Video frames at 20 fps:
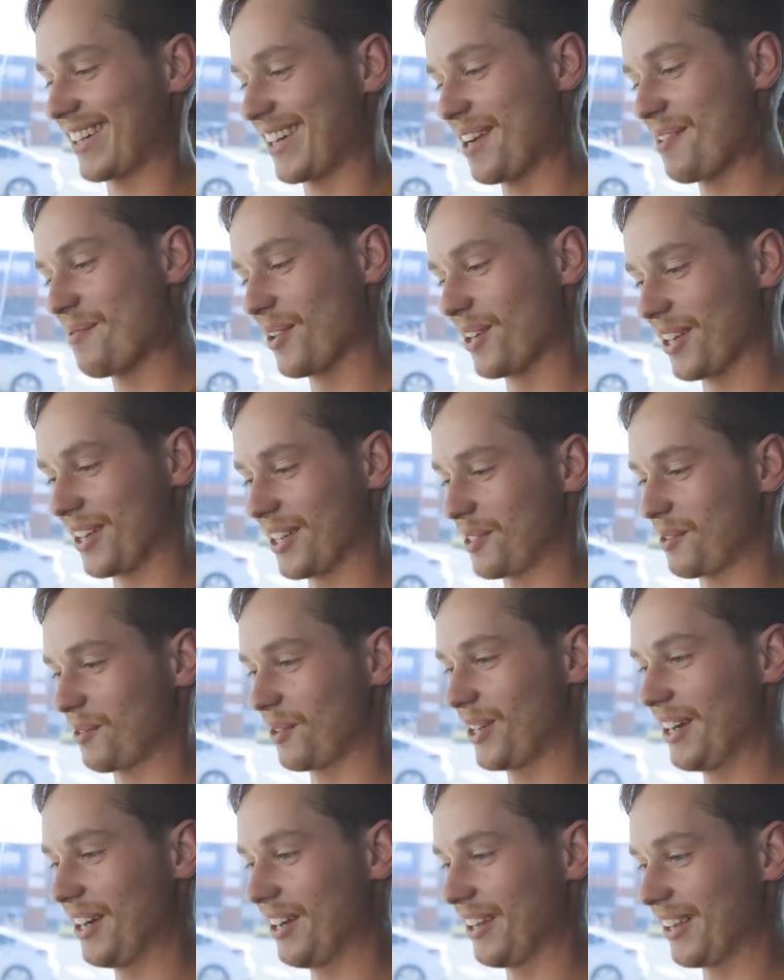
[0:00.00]
I keep wanting to
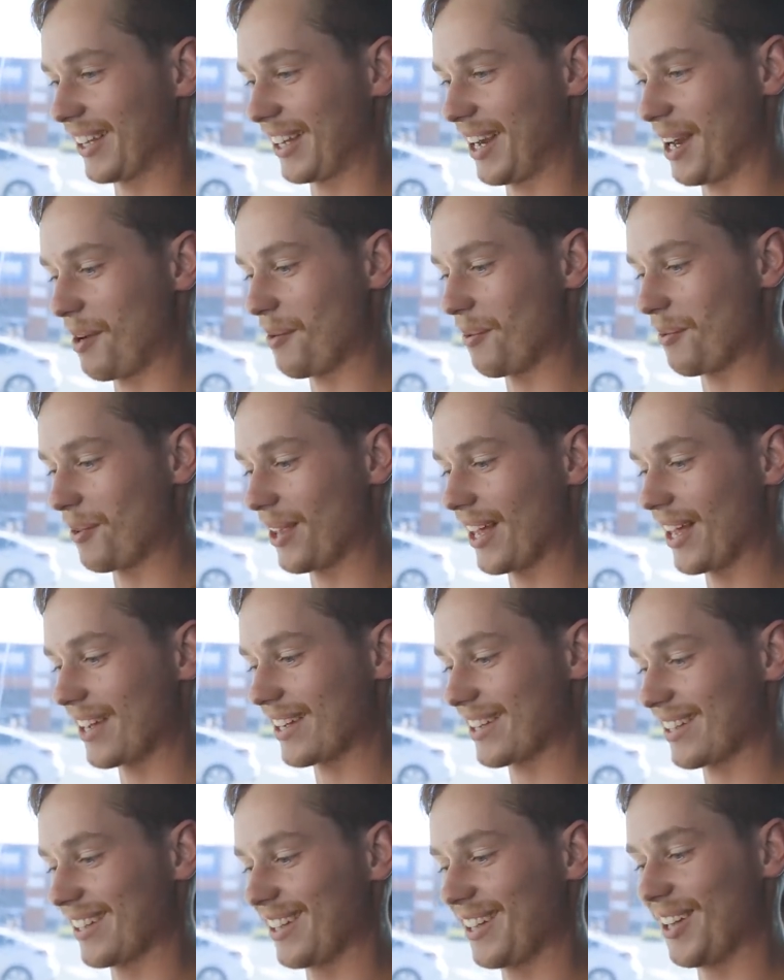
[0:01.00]
swear on the camera, but
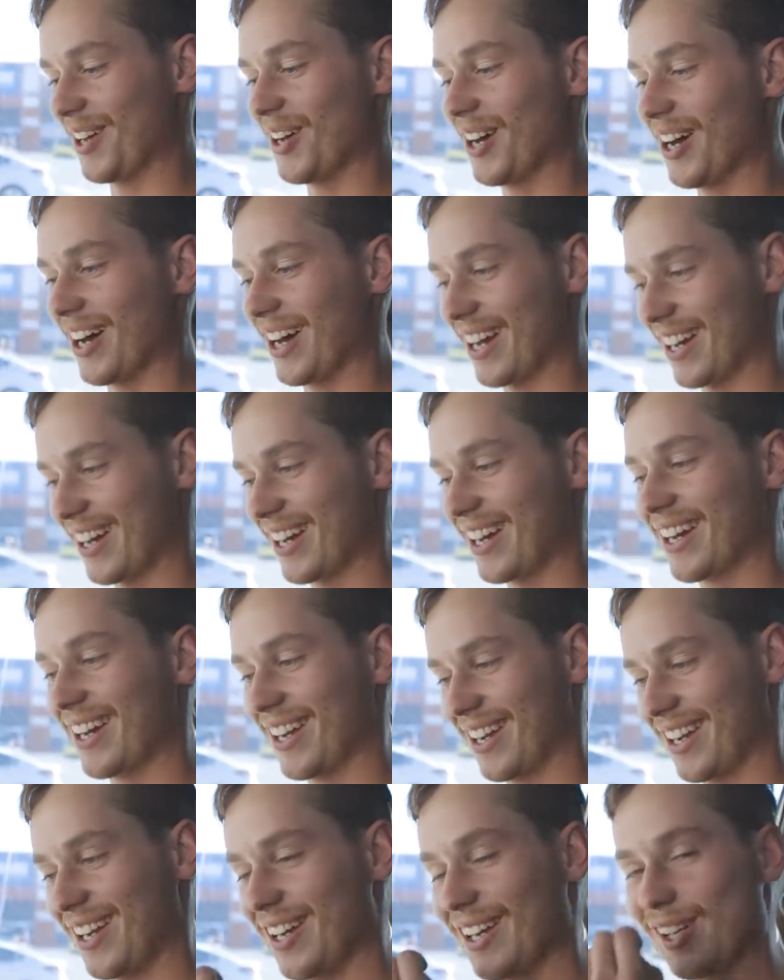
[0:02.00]
that's like, uh,
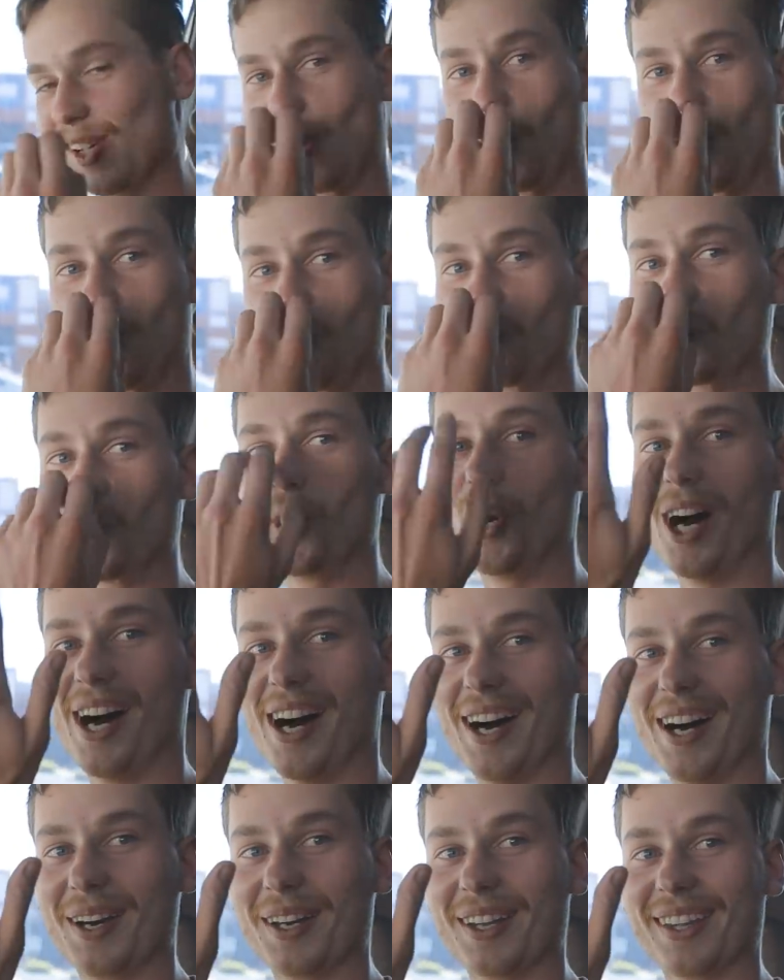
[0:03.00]

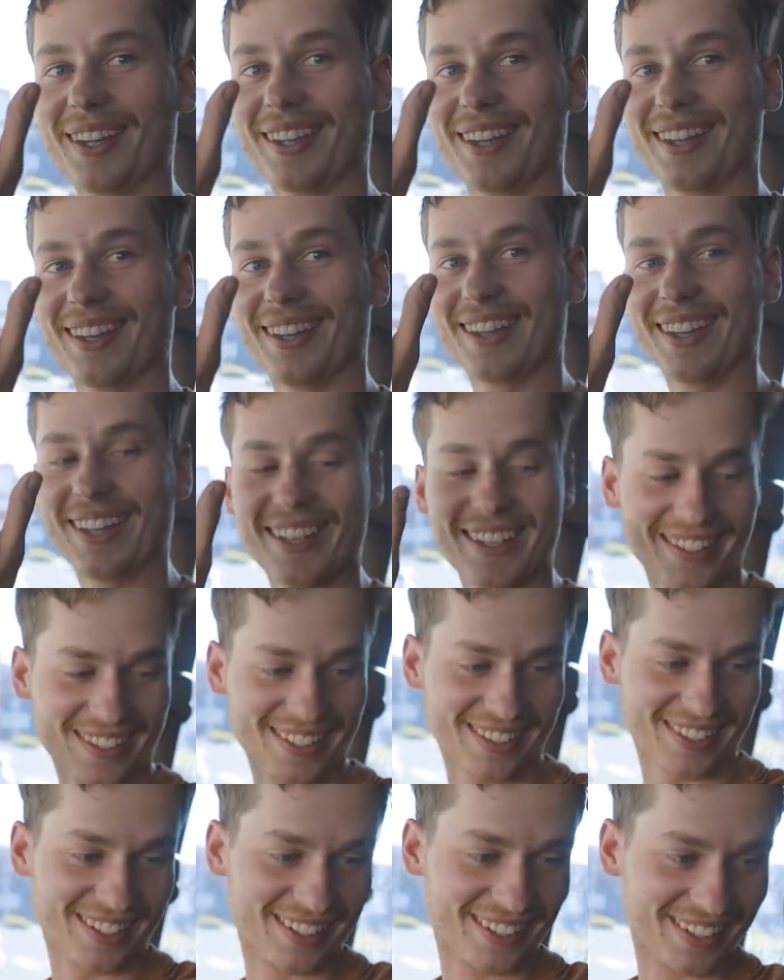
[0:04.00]
mwah. That's
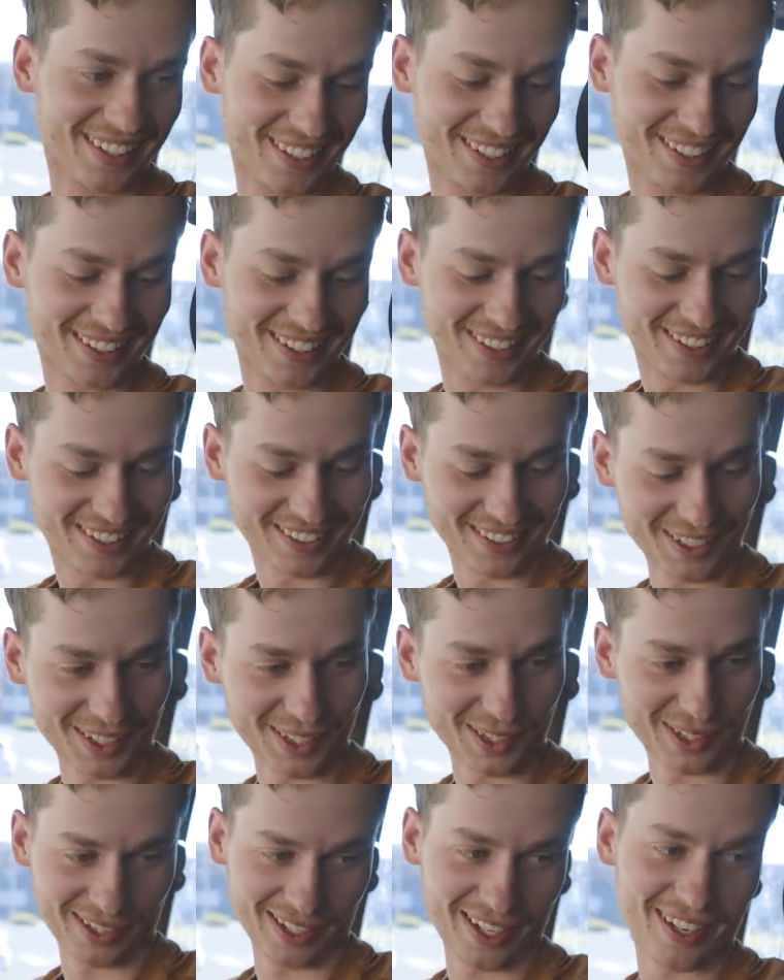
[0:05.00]
I'm excited. Look
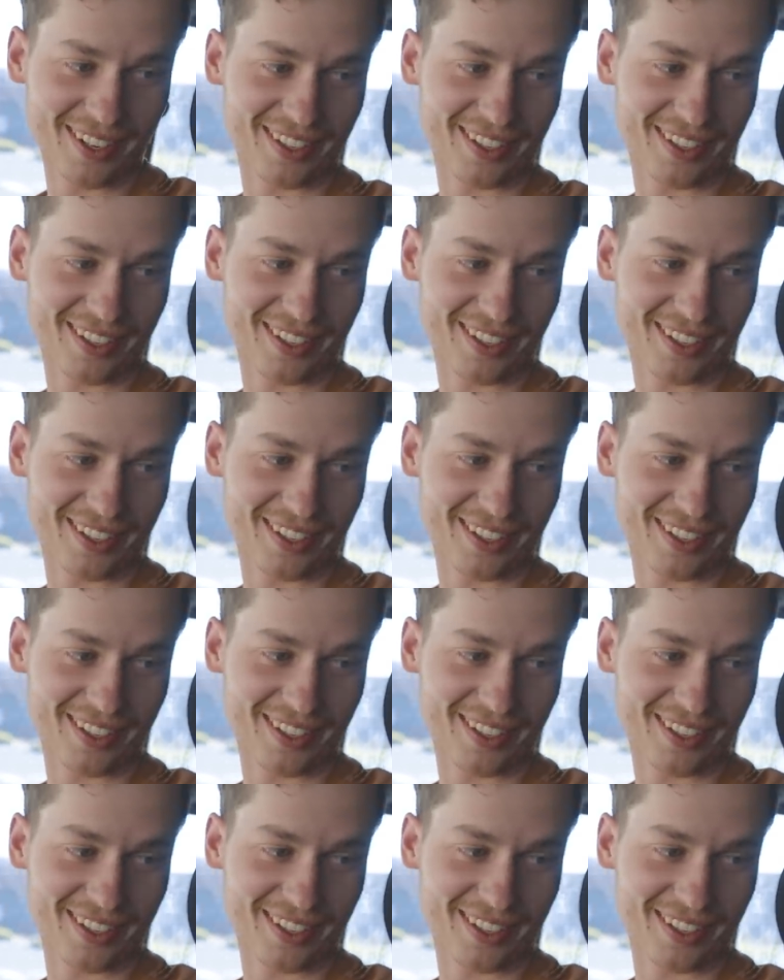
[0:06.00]
at